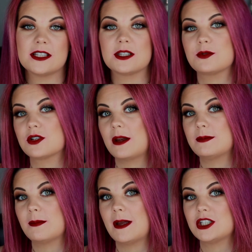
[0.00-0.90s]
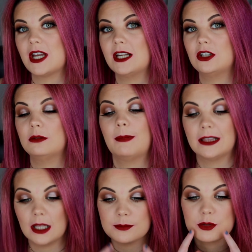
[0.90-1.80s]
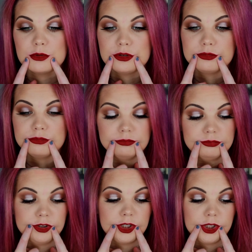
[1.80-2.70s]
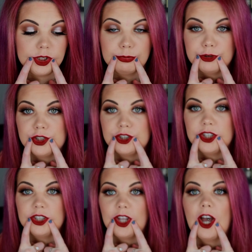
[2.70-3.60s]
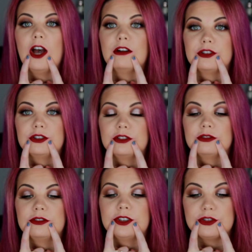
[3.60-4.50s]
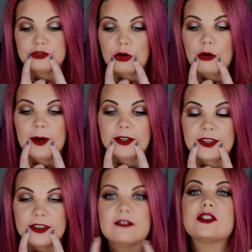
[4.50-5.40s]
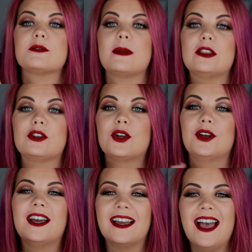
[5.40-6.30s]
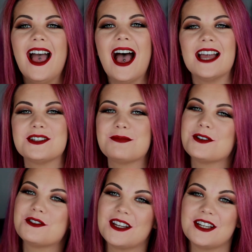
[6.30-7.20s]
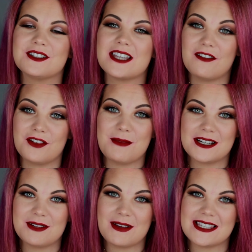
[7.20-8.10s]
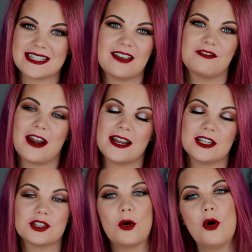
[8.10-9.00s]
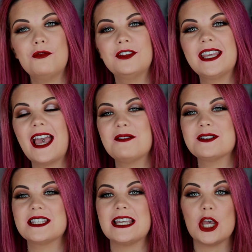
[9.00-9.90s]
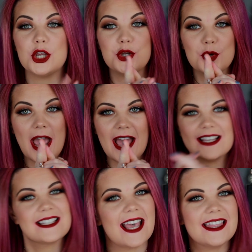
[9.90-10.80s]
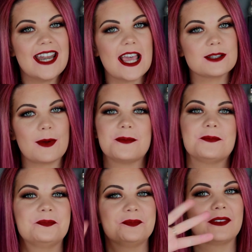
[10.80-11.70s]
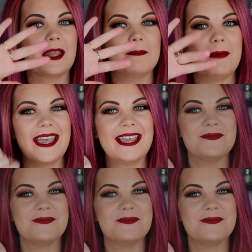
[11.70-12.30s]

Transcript: and subscribe to my channel. My lips would really appreciate that after the trauma that they've just been through. I do post videos every Monday, Wednesday and Friday, so hopefully I will see you guys in the next one. Bye!